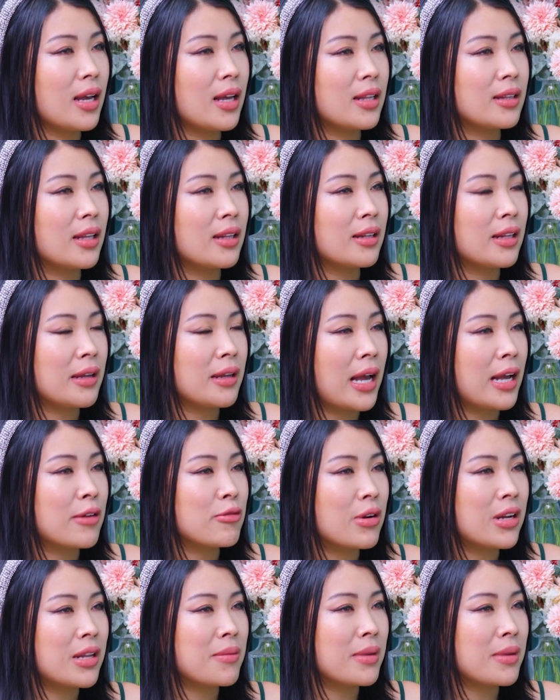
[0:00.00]
and then I
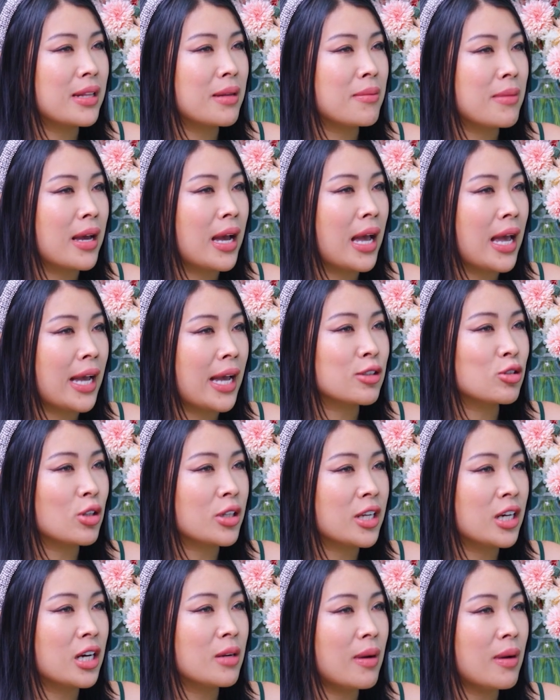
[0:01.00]
really meet a man I actually
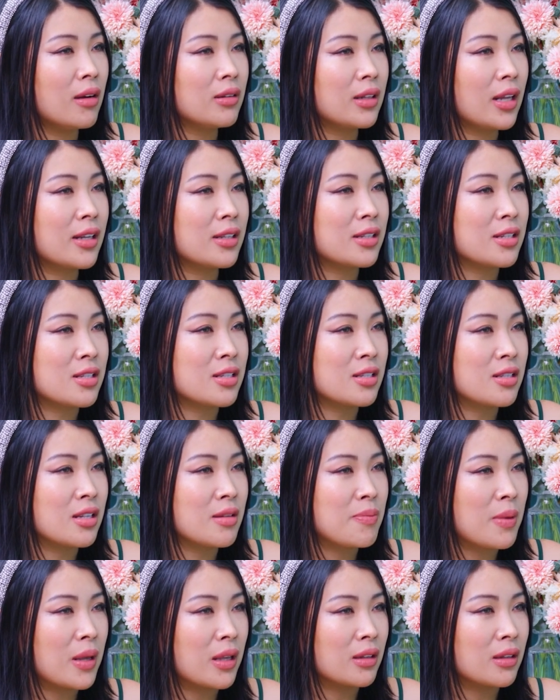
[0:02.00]
care about. It's
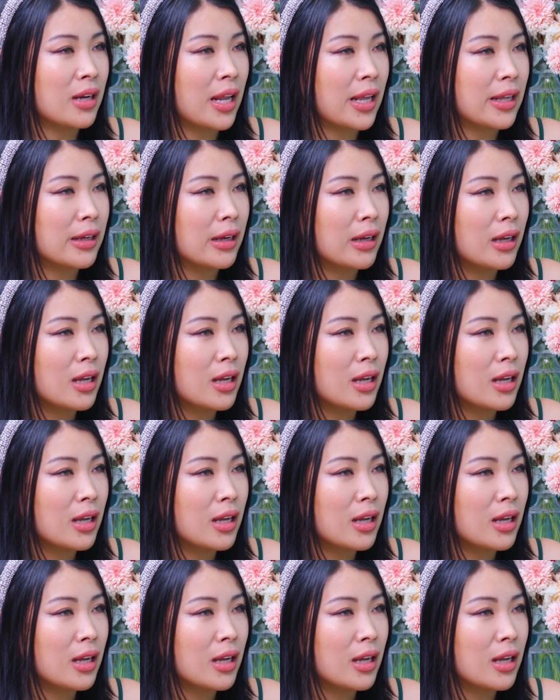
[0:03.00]
just being like